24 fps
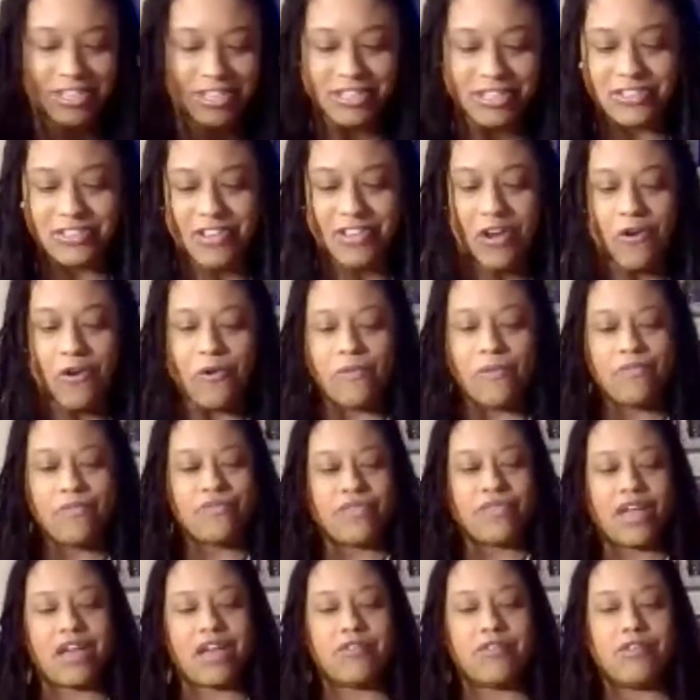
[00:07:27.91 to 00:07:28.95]
So
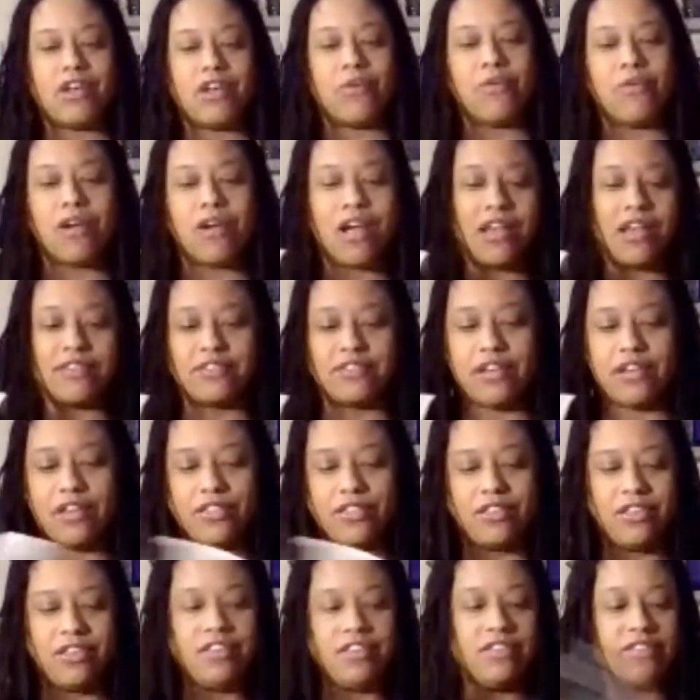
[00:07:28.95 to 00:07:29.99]
I don't know where I saw
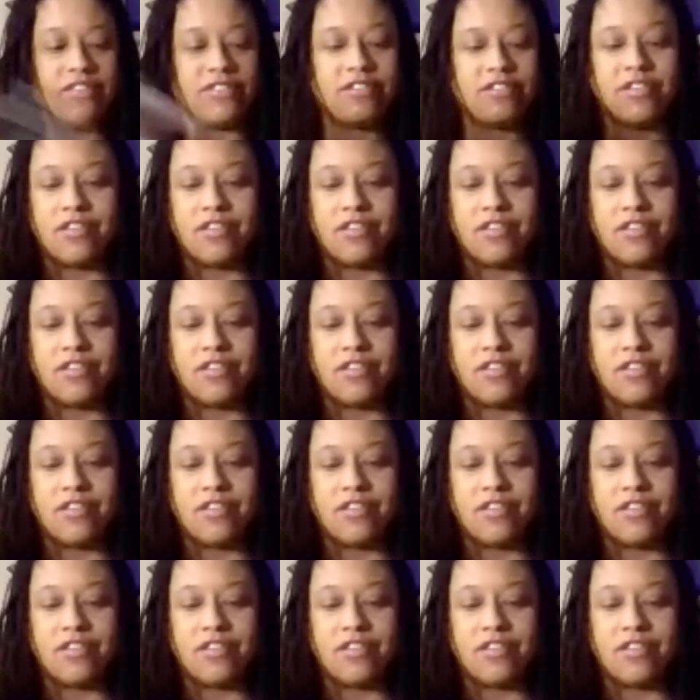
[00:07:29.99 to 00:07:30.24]
these,